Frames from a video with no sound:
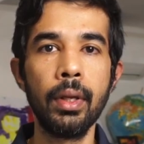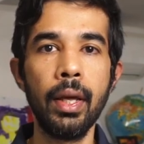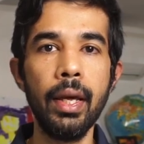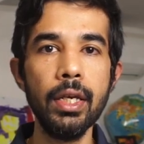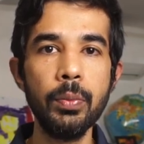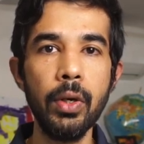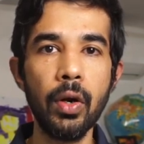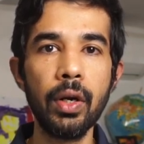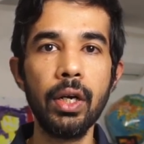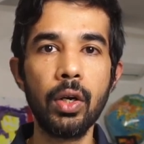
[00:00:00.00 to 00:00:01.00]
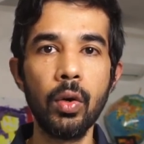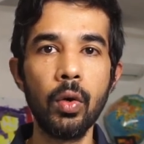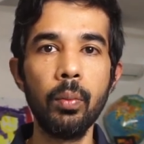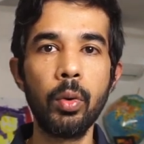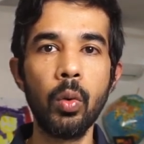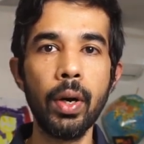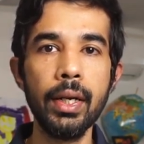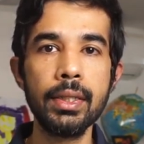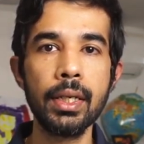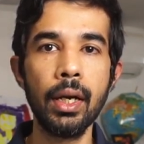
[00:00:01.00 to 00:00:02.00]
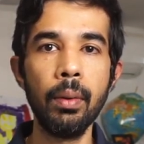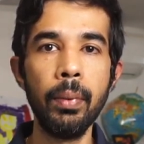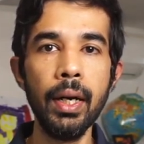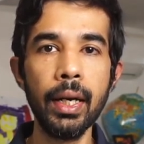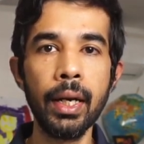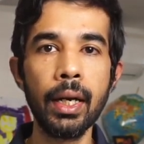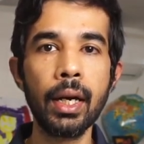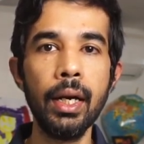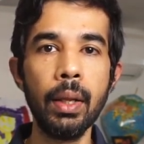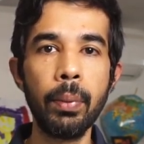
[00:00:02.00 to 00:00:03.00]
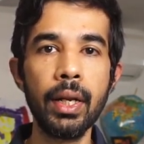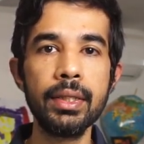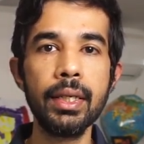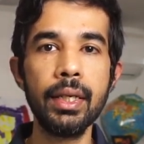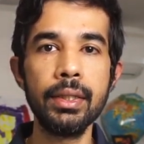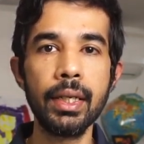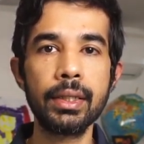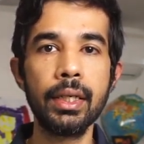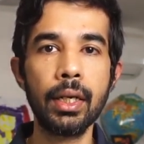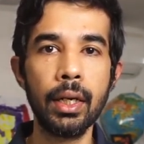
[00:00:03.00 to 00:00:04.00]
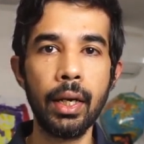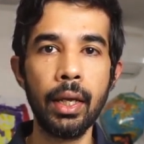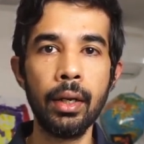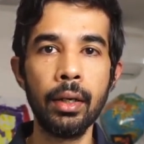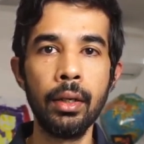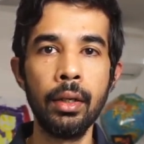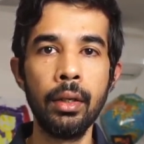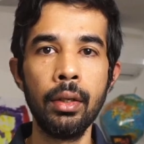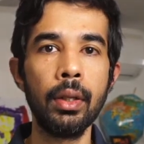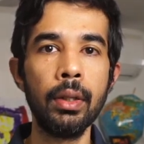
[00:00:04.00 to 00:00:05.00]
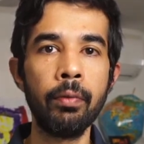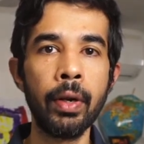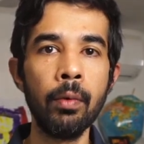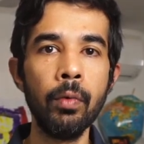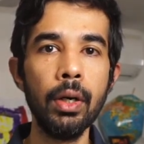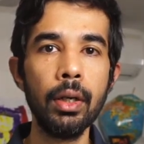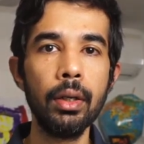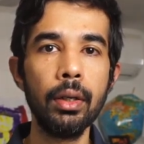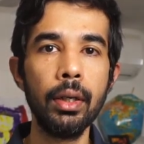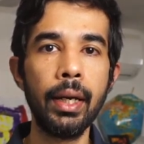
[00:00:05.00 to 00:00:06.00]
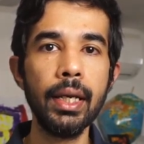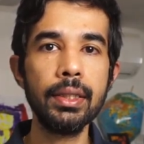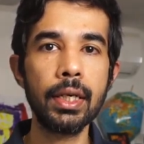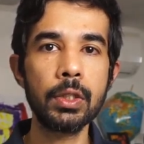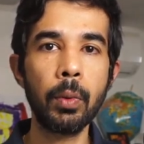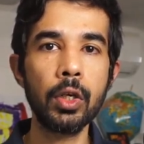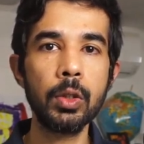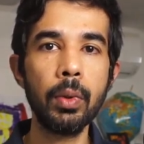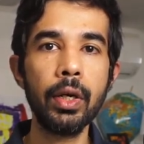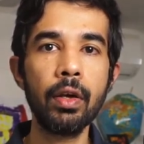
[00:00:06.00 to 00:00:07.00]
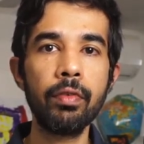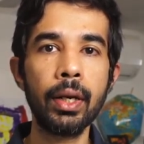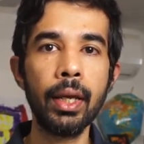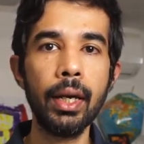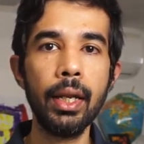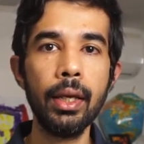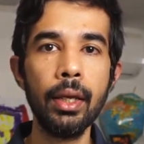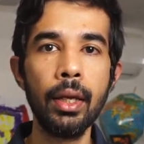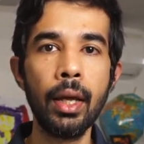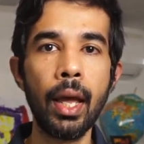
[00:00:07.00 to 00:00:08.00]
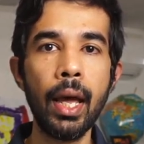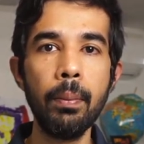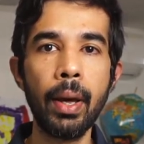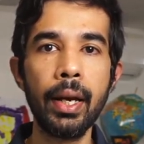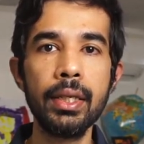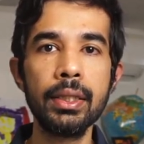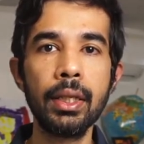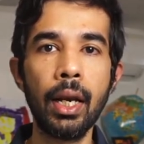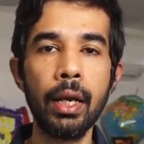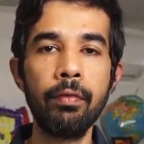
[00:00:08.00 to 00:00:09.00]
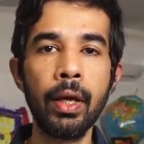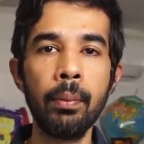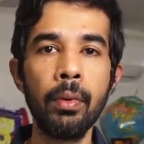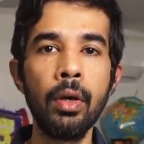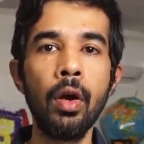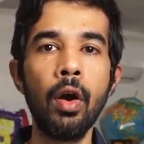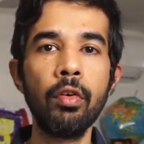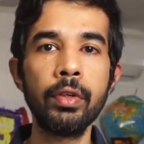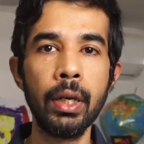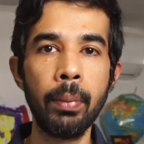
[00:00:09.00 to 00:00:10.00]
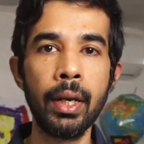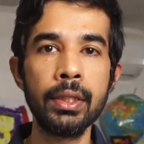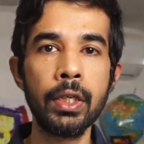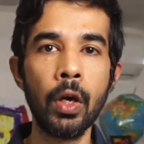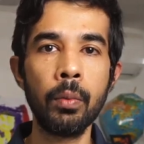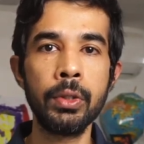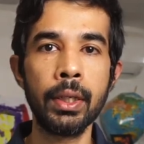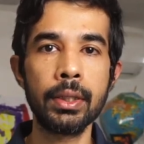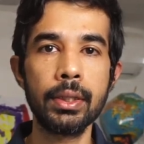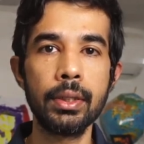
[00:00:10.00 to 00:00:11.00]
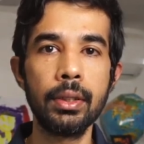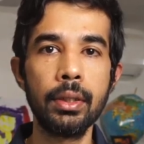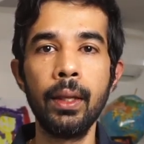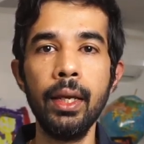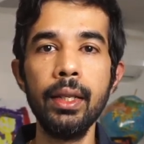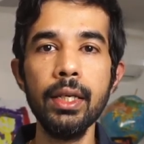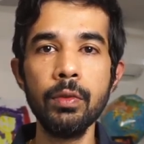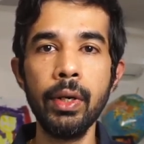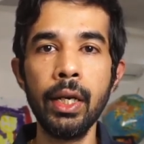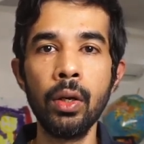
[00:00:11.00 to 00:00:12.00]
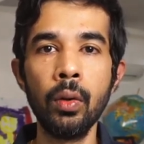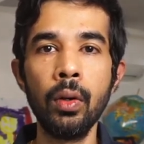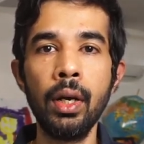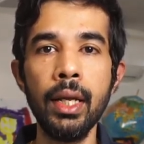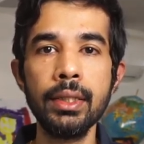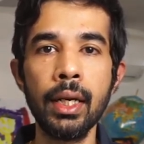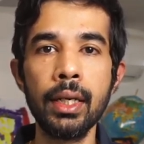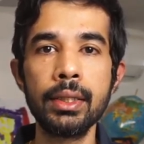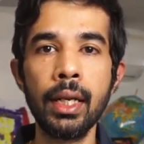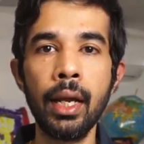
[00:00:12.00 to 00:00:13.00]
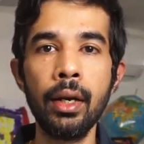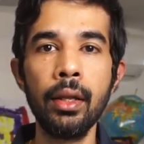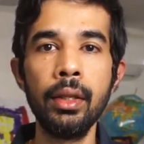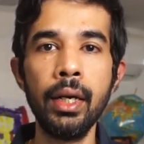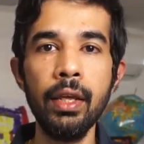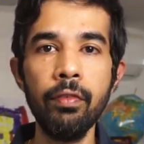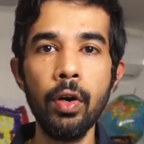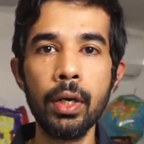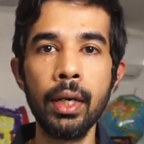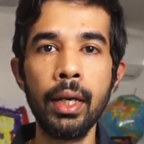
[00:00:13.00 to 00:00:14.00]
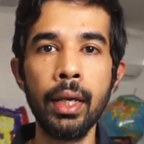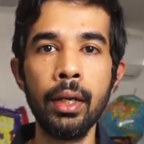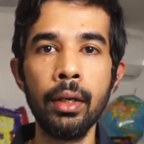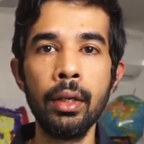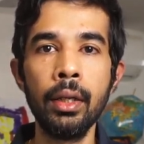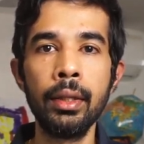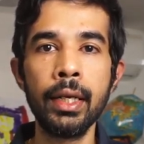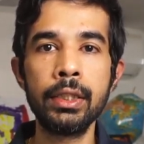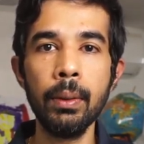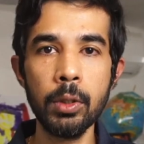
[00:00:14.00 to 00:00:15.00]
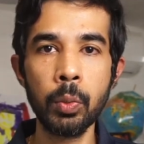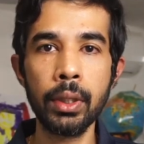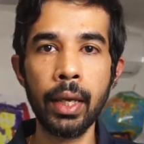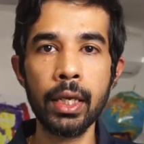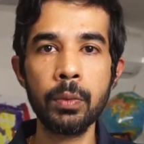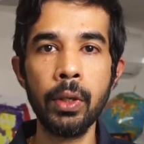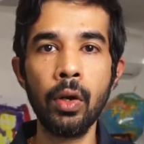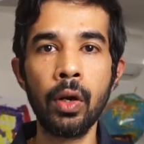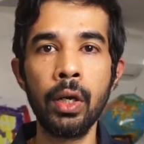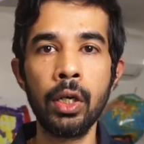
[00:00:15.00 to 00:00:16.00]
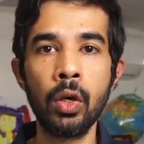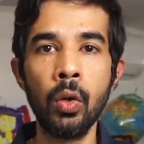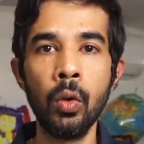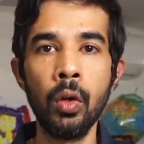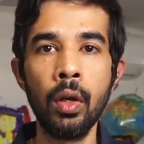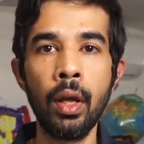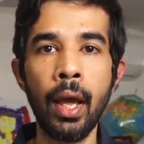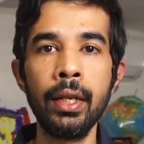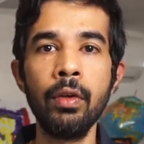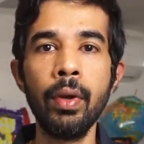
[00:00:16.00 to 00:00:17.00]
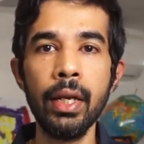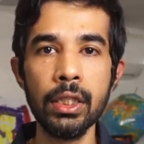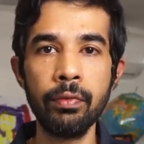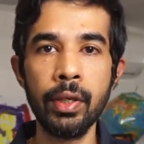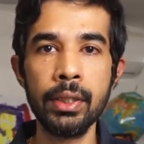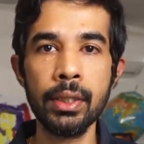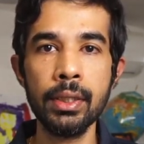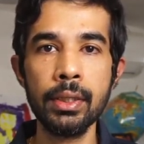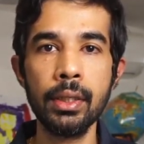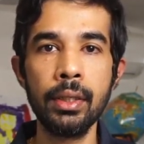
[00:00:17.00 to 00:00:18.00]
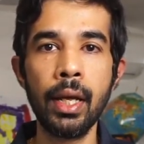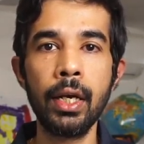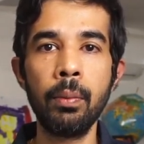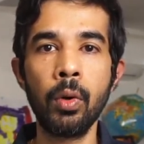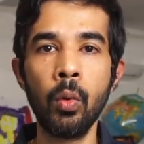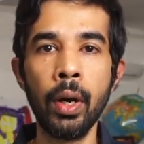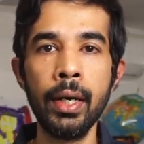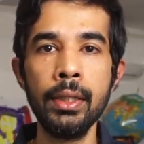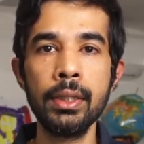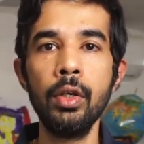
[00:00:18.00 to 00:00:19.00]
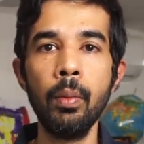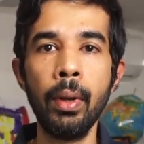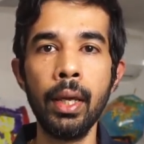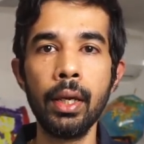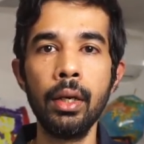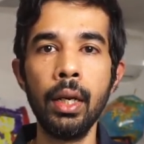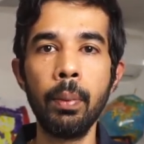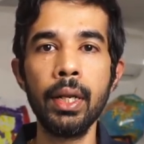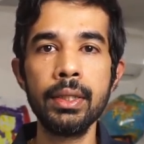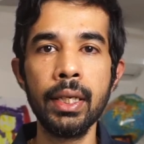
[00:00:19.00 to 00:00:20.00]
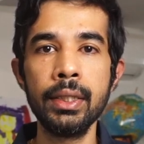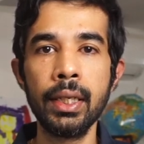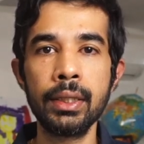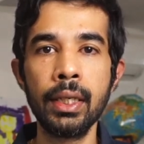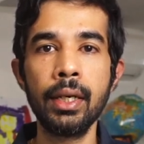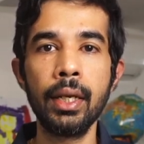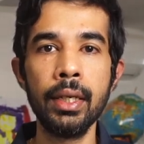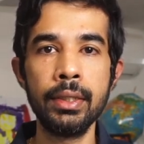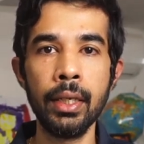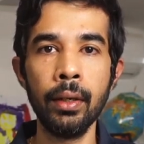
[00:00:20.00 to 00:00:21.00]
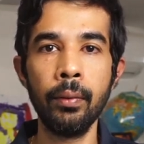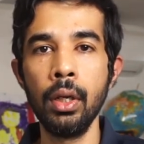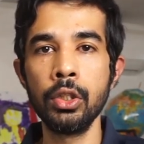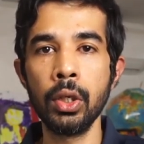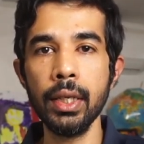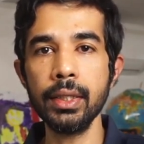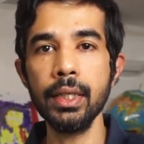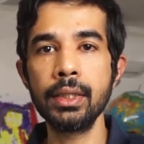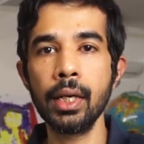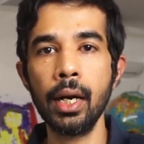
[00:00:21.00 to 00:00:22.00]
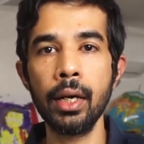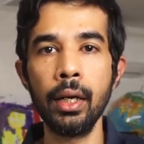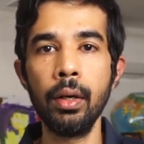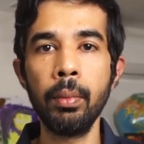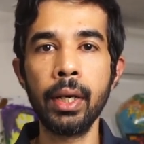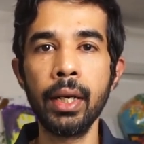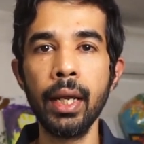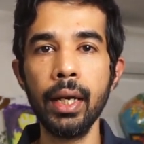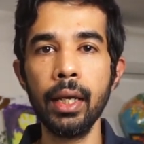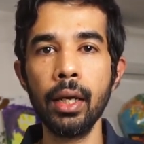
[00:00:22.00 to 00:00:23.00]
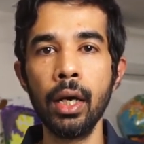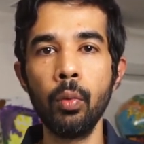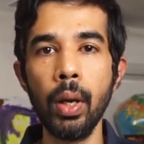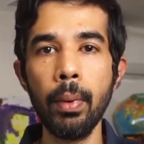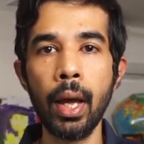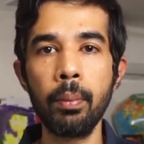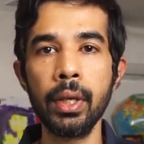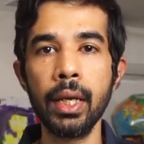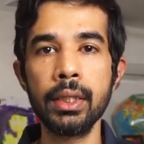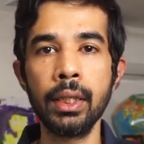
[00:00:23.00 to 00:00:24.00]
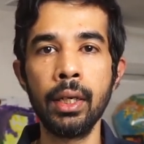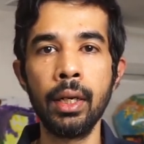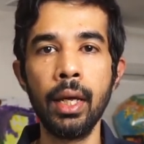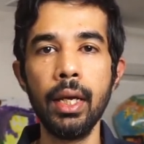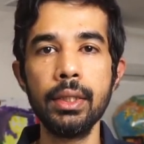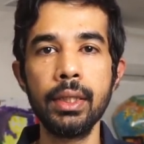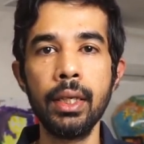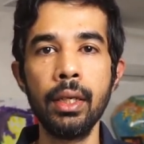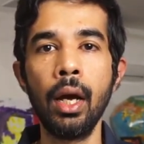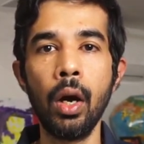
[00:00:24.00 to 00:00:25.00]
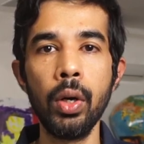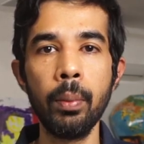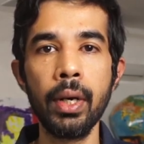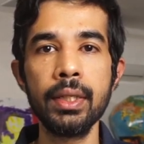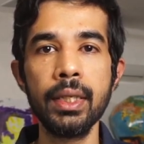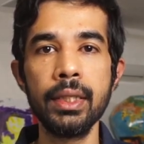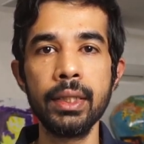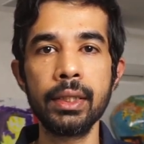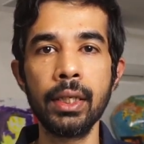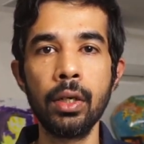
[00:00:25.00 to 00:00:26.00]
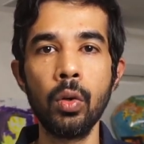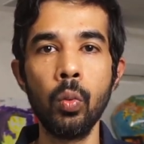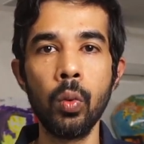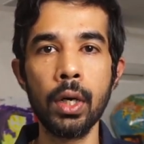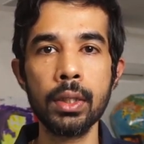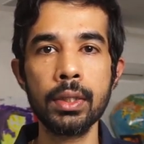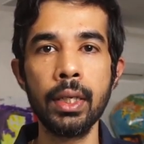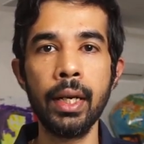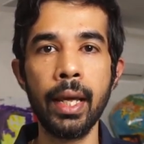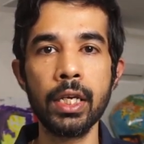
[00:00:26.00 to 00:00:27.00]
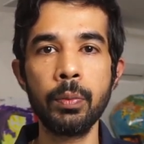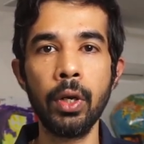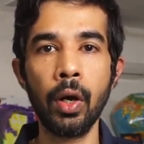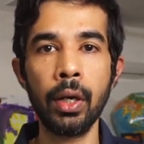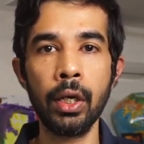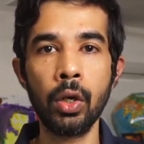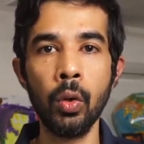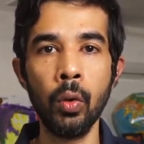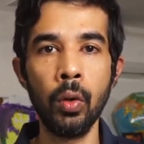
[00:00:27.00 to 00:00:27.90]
ASP.NET Core provides a built-in dependency injection container. The framework takes the responsibility of creating and managing the lifetime of the dependency objects. In this video, let's understand the default container that ships with ASP.NET Core and the various features that it provides to make dependency injection easier. So let's get started by creating a web application and see how dependency injection works in ASP.NET Core.